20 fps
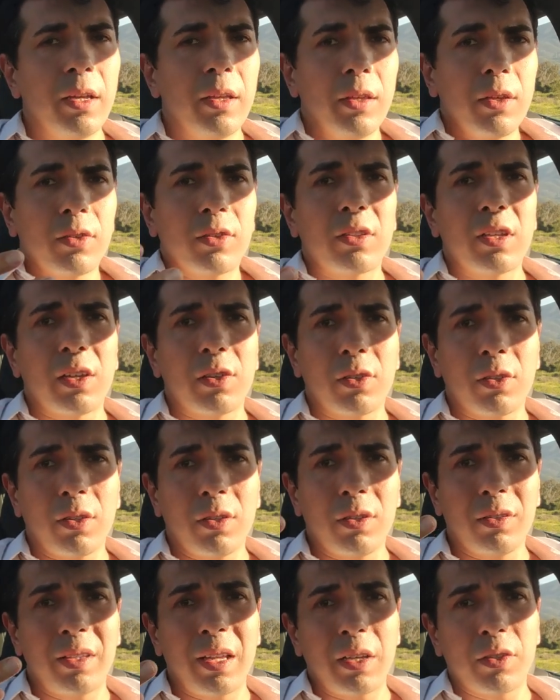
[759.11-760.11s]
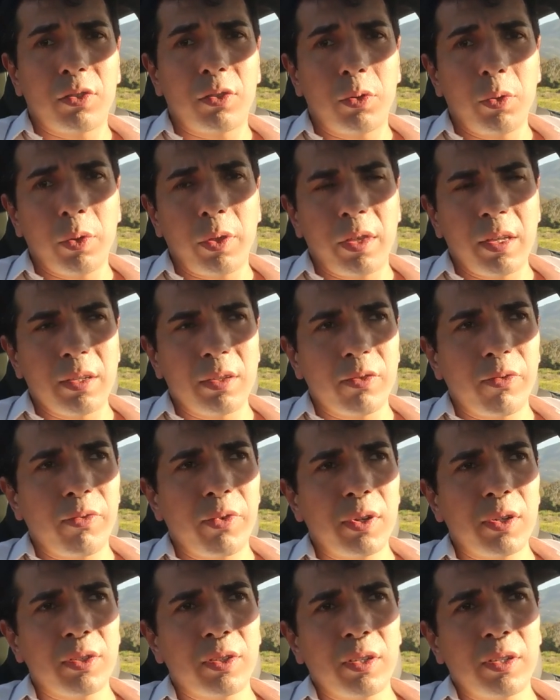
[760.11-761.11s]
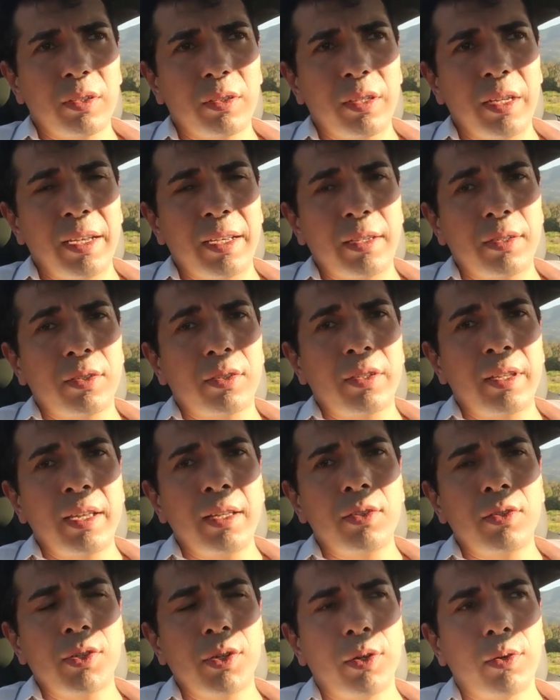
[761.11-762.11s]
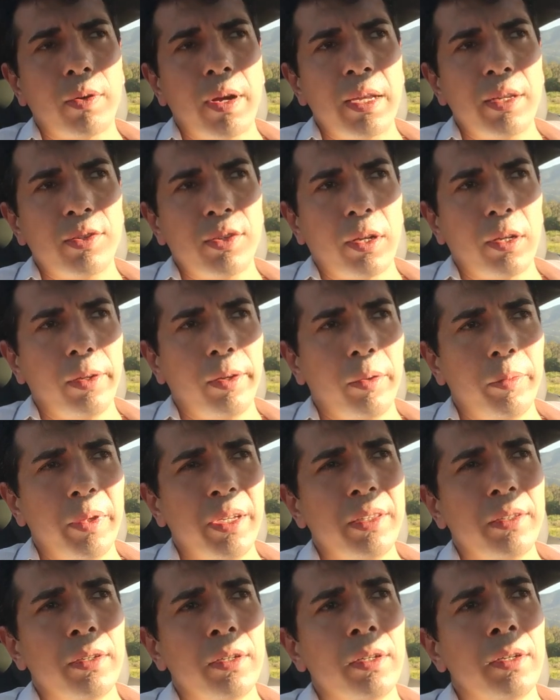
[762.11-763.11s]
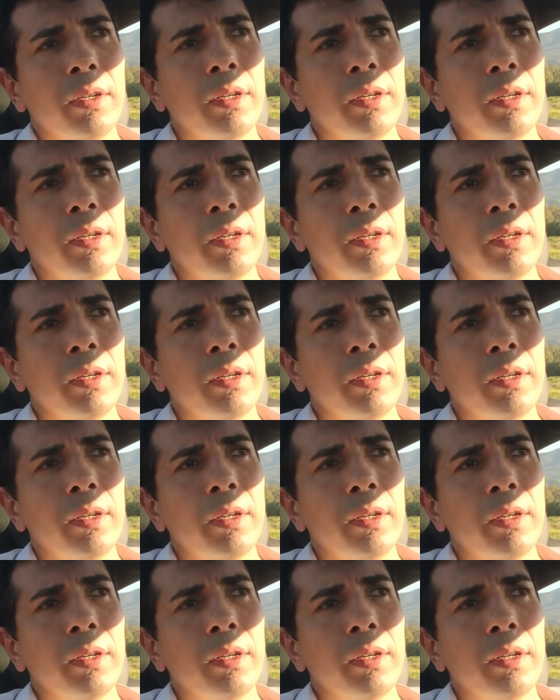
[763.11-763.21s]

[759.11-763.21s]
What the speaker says: This does two things. First, it extends your range a little bit.